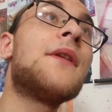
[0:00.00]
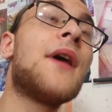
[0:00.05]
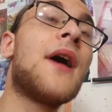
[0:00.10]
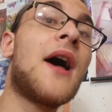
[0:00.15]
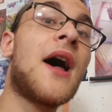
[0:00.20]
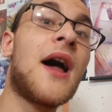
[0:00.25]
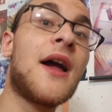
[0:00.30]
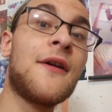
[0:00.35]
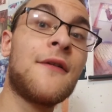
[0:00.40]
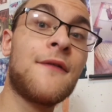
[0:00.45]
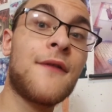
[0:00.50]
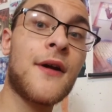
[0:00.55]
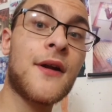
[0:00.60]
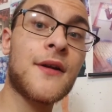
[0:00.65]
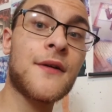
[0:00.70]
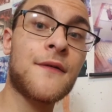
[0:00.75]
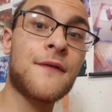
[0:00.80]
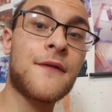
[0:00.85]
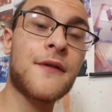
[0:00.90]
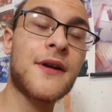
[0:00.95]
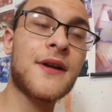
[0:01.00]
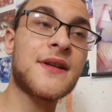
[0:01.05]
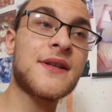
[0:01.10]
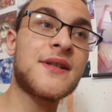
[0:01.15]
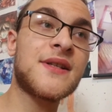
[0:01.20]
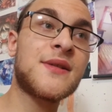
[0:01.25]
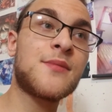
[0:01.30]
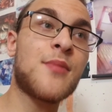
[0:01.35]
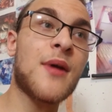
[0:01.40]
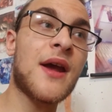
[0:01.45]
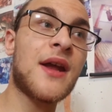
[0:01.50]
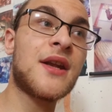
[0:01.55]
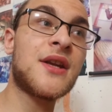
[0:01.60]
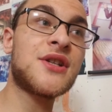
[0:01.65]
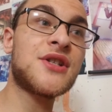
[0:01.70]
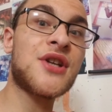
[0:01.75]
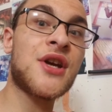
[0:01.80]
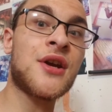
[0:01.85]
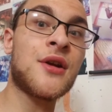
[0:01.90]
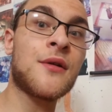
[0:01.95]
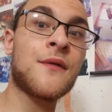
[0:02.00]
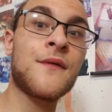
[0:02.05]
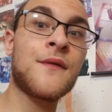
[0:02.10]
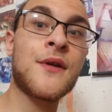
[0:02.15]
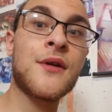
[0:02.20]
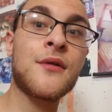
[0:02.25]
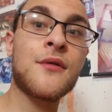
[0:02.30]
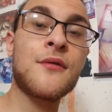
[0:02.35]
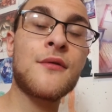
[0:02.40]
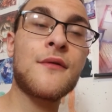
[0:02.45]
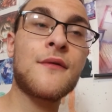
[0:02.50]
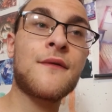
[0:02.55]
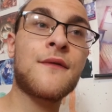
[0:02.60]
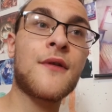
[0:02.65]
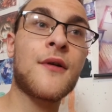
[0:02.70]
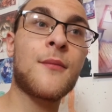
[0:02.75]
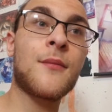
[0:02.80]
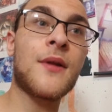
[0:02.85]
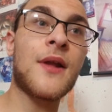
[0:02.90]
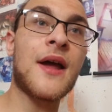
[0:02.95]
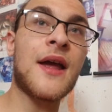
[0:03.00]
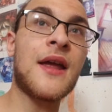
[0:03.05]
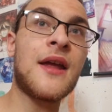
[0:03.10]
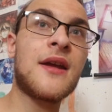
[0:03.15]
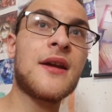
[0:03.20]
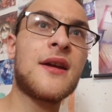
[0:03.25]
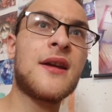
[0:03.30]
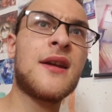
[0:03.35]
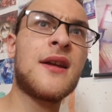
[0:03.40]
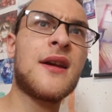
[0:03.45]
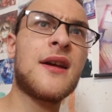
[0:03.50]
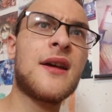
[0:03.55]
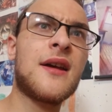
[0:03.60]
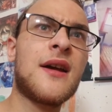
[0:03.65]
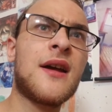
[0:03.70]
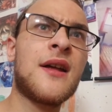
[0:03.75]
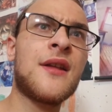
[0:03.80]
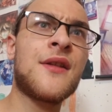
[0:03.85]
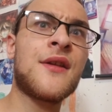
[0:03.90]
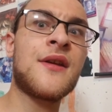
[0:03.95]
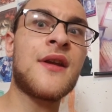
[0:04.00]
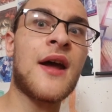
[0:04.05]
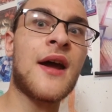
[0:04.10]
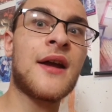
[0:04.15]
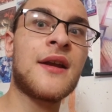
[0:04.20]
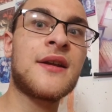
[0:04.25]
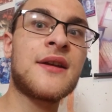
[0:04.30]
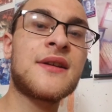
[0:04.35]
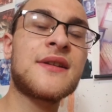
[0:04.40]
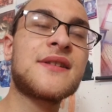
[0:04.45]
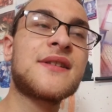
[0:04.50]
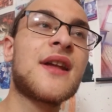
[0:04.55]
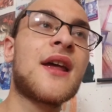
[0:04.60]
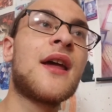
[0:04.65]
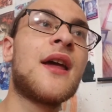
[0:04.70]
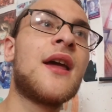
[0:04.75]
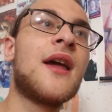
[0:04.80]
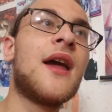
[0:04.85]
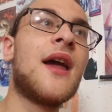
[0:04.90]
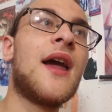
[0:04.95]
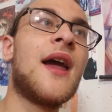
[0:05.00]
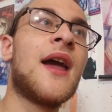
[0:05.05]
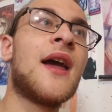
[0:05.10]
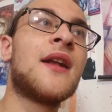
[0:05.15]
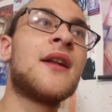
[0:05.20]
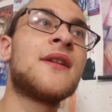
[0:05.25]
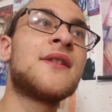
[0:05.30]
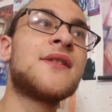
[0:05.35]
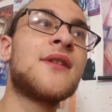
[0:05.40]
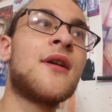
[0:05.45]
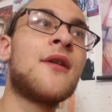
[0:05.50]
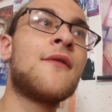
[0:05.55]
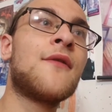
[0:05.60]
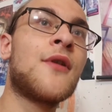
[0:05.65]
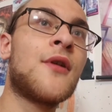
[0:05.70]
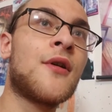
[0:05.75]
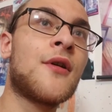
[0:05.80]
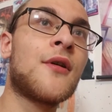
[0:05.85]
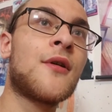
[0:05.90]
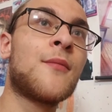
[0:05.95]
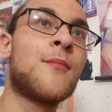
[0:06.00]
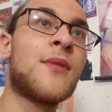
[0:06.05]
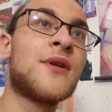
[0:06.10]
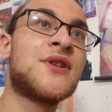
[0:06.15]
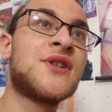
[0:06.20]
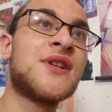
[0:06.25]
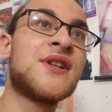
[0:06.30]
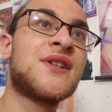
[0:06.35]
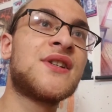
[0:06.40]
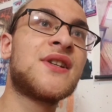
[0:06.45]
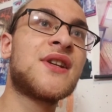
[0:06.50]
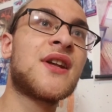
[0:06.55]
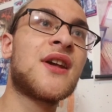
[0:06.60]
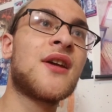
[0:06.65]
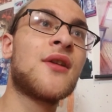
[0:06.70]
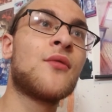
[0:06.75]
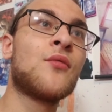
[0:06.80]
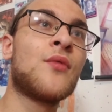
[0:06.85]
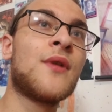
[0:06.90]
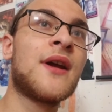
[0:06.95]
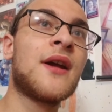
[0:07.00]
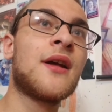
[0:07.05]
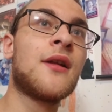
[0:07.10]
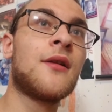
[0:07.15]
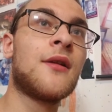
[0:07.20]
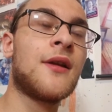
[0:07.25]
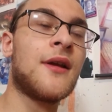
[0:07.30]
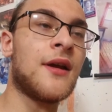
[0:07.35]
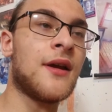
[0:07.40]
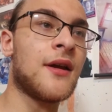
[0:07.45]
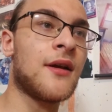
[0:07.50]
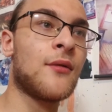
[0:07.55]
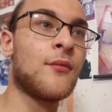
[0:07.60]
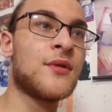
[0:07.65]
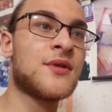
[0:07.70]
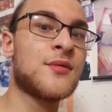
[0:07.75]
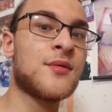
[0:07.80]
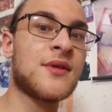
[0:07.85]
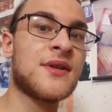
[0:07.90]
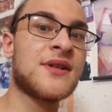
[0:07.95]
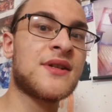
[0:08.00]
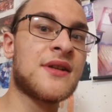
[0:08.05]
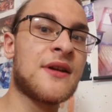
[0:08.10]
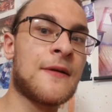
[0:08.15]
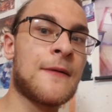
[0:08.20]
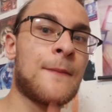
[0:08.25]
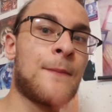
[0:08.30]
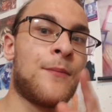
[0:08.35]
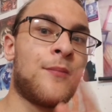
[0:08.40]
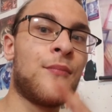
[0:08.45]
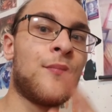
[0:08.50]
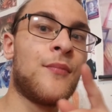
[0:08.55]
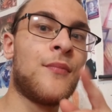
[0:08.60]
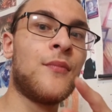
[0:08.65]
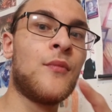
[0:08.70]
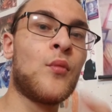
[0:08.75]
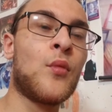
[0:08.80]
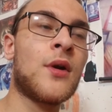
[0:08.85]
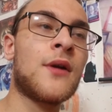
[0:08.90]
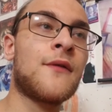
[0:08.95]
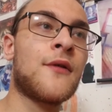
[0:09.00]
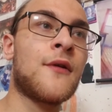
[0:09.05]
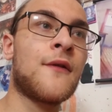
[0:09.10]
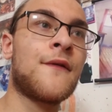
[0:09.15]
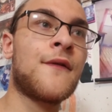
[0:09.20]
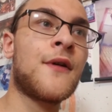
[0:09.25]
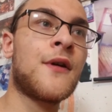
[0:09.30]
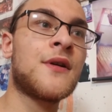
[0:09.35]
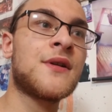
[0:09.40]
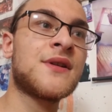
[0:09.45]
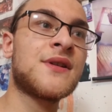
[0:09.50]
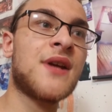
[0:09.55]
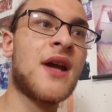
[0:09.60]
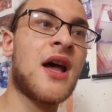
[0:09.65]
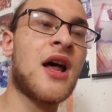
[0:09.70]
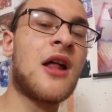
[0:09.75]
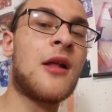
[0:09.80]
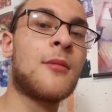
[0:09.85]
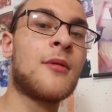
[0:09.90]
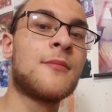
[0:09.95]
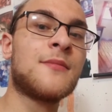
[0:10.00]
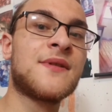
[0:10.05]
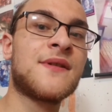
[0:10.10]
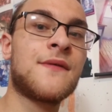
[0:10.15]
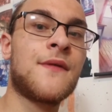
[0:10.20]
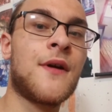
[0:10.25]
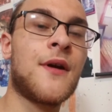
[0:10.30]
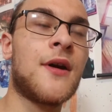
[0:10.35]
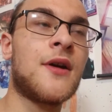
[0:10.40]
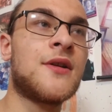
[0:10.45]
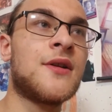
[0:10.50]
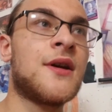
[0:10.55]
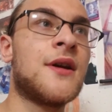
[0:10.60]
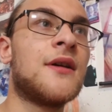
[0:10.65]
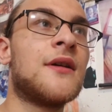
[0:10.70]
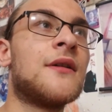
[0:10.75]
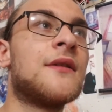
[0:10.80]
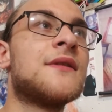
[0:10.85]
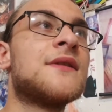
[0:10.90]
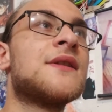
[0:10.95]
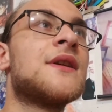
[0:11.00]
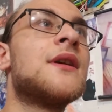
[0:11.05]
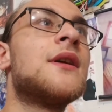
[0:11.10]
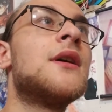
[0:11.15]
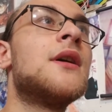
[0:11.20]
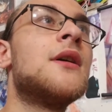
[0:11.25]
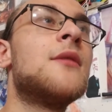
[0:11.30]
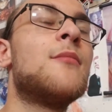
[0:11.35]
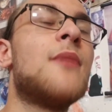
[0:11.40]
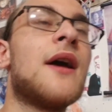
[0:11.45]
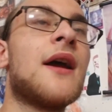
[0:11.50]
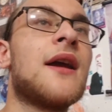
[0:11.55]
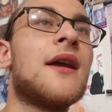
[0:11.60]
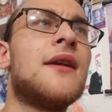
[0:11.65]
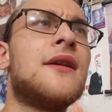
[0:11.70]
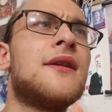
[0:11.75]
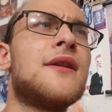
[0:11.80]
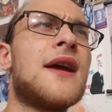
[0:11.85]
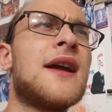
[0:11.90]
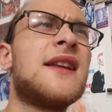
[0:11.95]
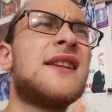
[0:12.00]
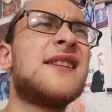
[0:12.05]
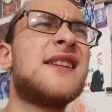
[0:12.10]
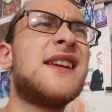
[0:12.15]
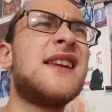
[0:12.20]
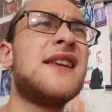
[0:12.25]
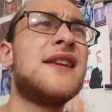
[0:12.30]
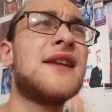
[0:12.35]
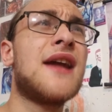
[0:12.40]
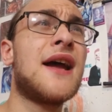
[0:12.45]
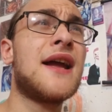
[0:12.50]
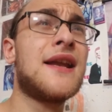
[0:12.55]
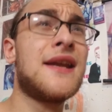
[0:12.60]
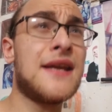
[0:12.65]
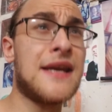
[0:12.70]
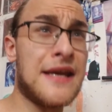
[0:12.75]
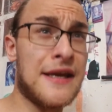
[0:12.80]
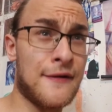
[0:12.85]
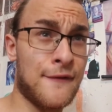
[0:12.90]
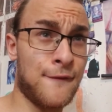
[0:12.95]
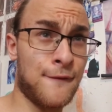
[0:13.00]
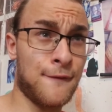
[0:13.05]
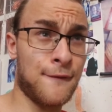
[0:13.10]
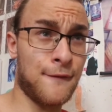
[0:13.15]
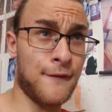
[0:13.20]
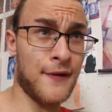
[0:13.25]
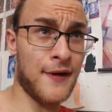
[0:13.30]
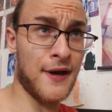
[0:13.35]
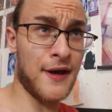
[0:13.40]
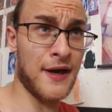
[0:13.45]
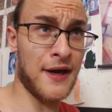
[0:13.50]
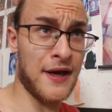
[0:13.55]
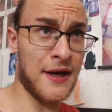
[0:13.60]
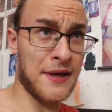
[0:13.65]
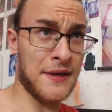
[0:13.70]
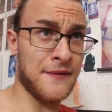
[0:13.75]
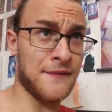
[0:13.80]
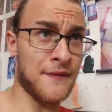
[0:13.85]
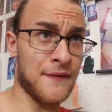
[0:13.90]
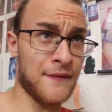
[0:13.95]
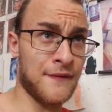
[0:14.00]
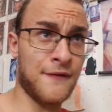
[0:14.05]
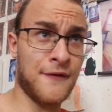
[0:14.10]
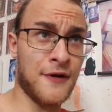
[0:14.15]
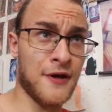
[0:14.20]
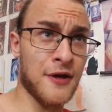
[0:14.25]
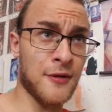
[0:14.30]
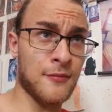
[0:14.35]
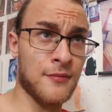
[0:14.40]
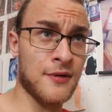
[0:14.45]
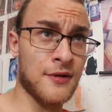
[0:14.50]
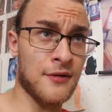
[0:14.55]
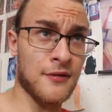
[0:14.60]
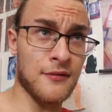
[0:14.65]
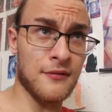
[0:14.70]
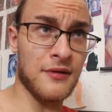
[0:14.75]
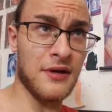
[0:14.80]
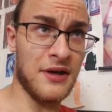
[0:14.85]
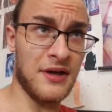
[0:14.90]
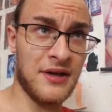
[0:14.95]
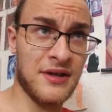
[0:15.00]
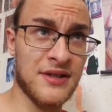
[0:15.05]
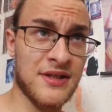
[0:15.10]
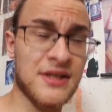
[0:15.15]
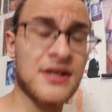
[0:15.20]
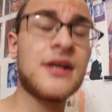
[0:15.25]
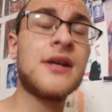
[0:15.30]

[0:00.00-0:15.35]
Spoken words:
I found a freaking Spanish interview from, like, the 90s, and it's of her, but she's singing Ring-a-Ling, which was one of her first albums, Fairy Tales, back in 1995, if I am correct.